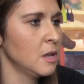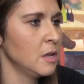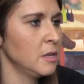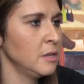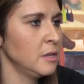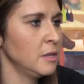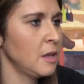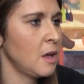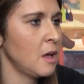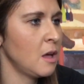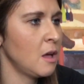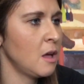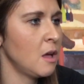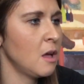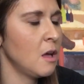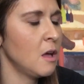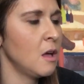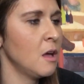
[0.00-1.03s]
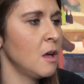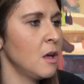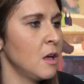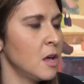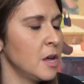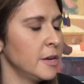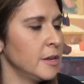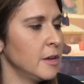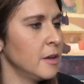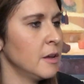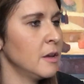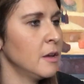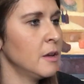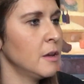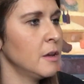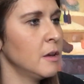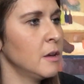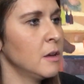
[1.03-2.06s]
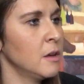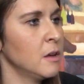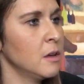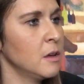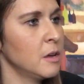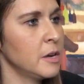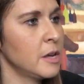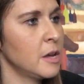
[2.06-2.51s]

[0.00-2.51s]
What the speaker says: Da, da,